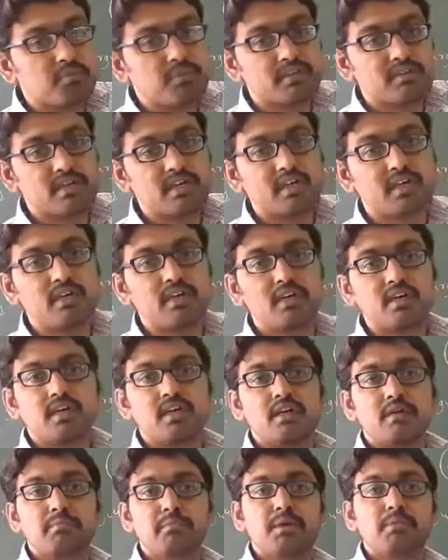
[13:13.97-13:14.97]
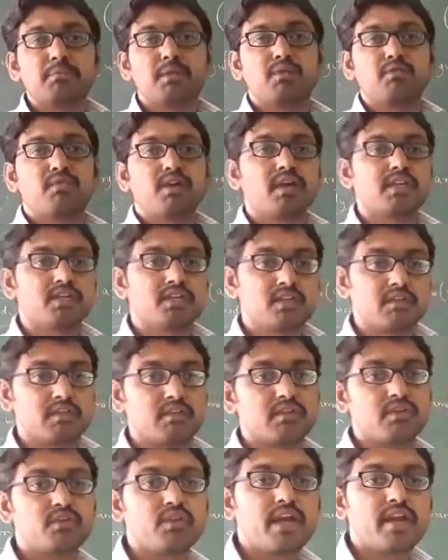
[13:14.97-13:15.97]
is a member function.
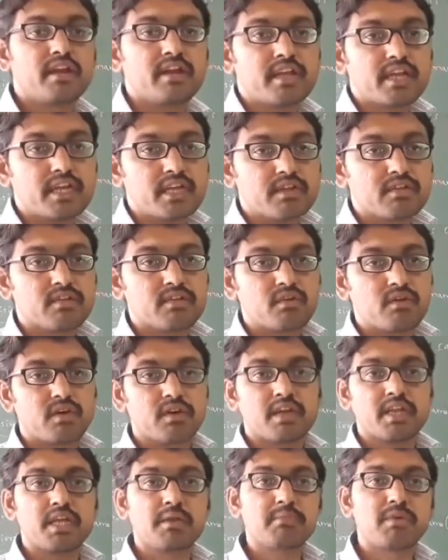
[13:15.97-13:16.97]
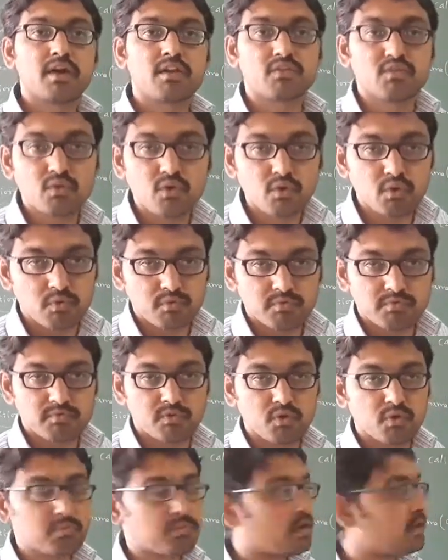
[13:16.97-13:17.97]
You can take your name also,
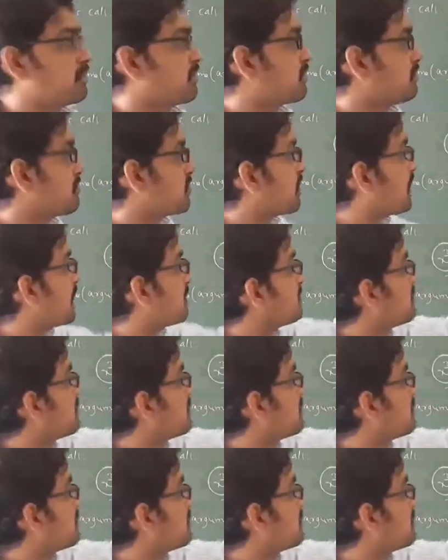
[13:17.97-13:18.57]
no problem. I am